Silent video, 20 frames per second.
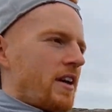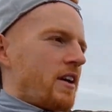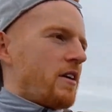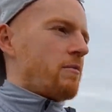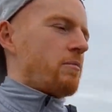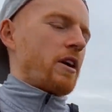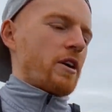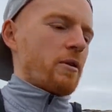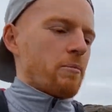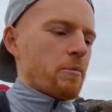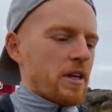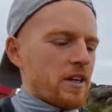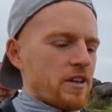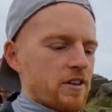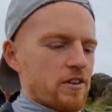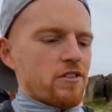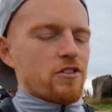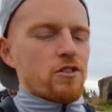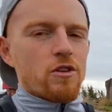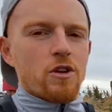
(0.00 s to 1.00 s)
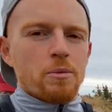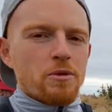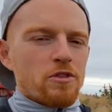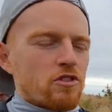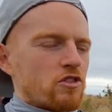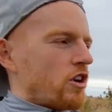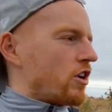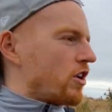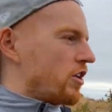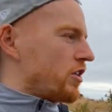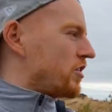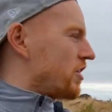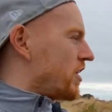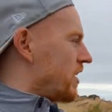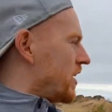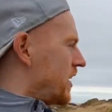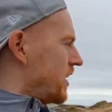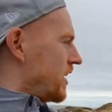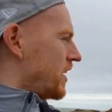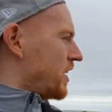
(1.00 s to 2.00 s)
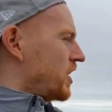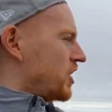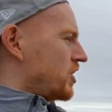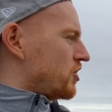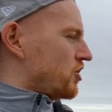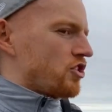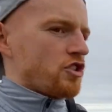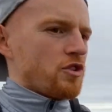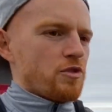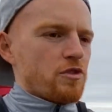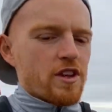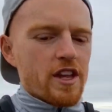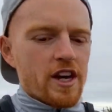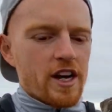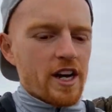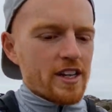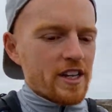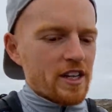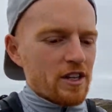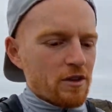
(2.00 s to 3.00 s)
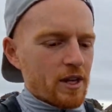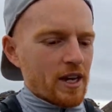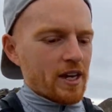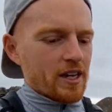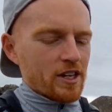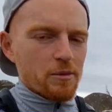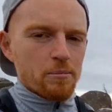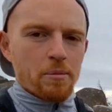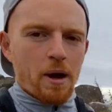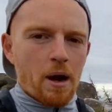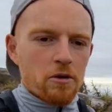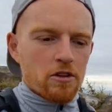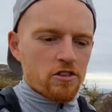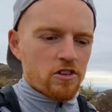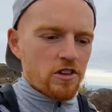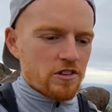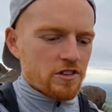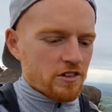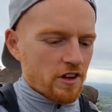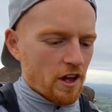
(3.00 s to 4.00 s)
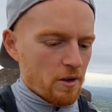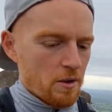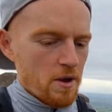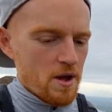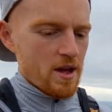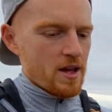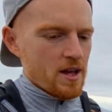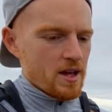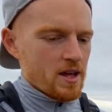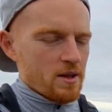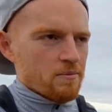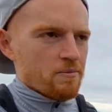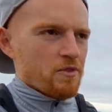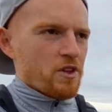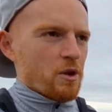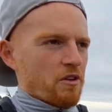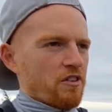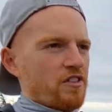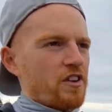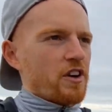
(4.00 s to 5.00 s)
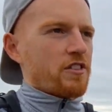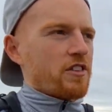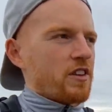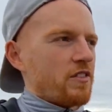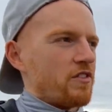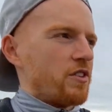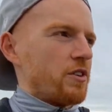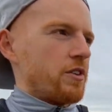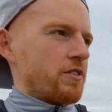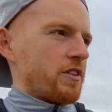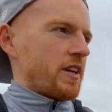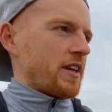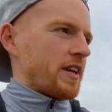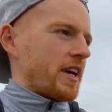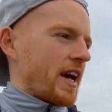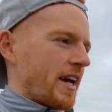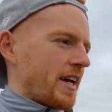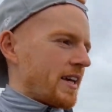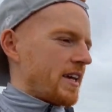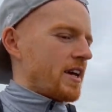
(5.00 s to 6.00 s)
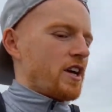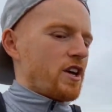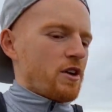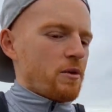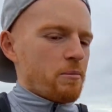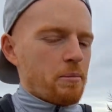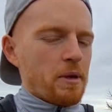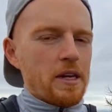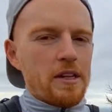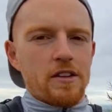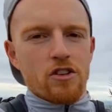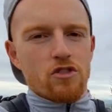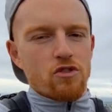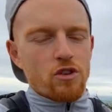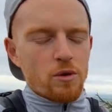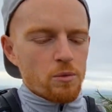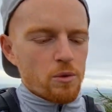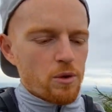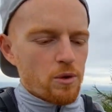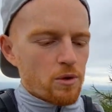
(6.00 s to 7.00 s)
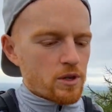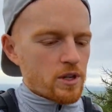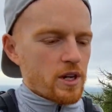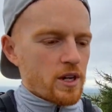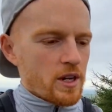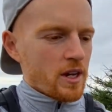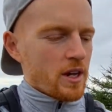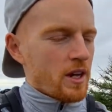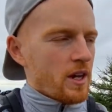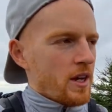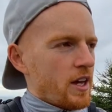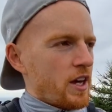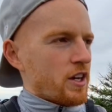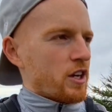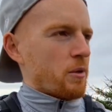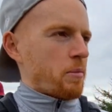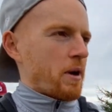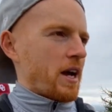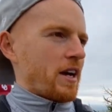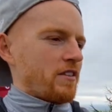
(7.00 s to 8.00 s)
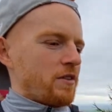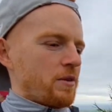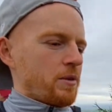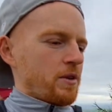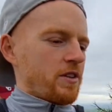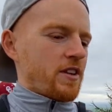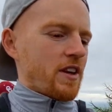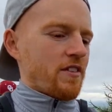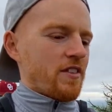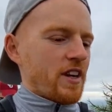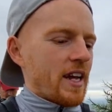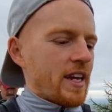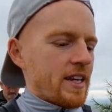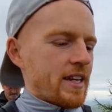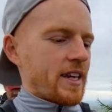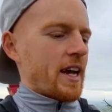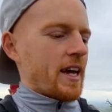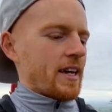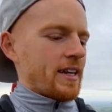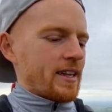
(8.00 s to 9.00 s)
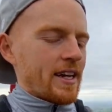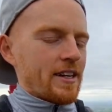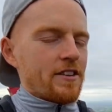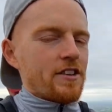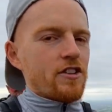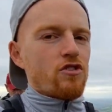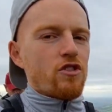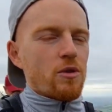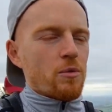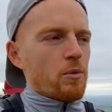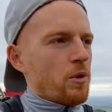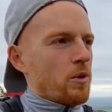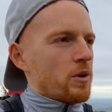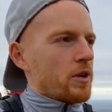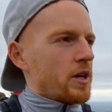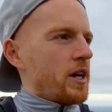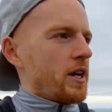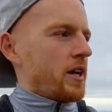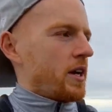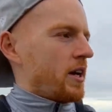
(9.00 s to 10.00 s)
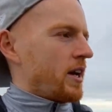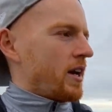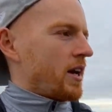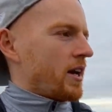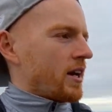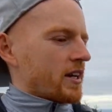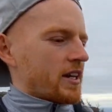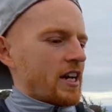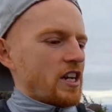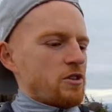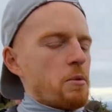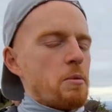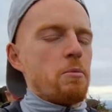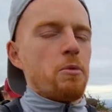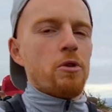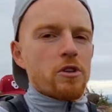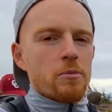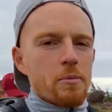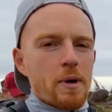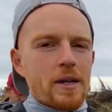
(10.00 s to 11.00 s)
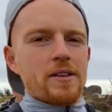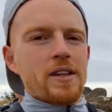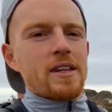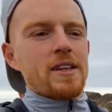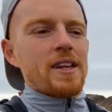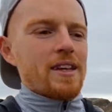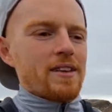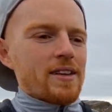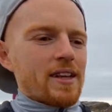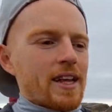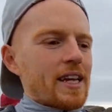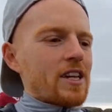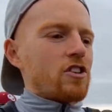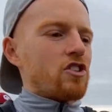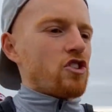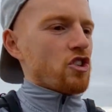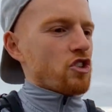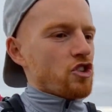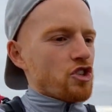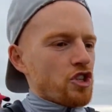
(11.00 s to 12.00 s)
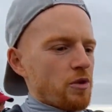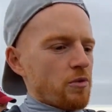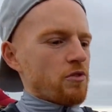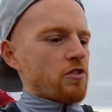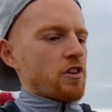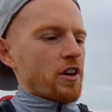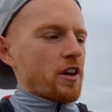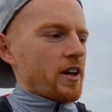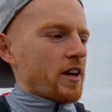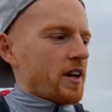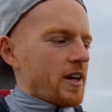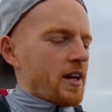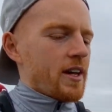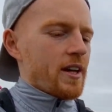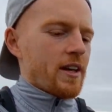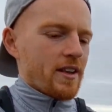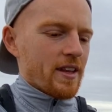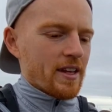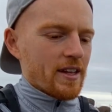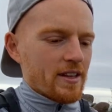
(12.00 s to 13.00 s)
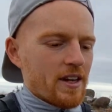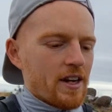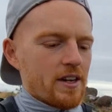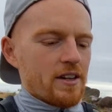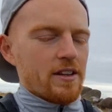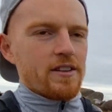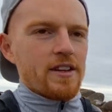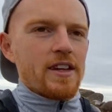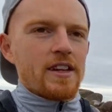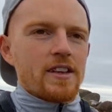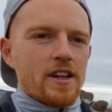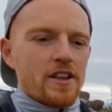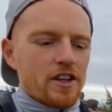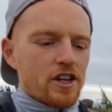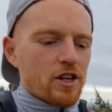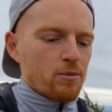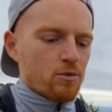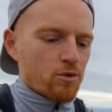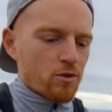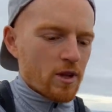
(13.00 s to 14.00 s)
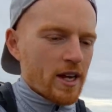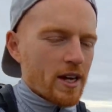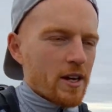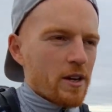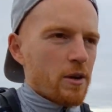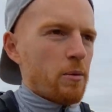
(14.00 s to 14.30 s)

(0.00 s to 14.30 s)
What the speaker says: Brecon Beacons or up in Scotland, just due to the height that you get in comparison. So, you know, a 13-14k Peak District walk compared to a 7-8k Lake District walk can actually be more demanding in the lakes just due to the incline and the decline that comes with that.